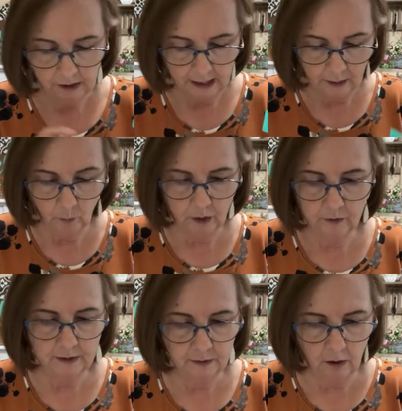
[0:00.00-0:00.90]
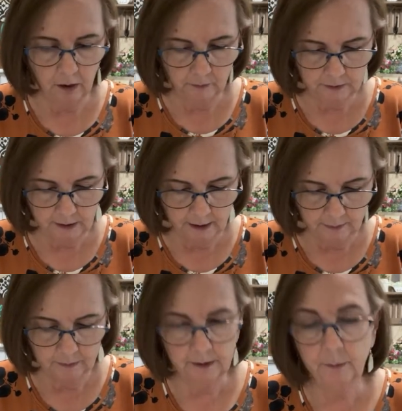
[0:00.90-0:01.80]
I wear these all the time
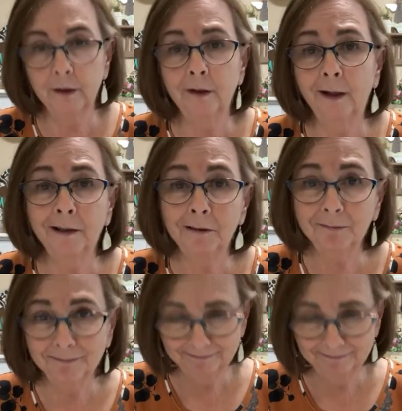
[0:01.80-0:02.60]
because I really like them.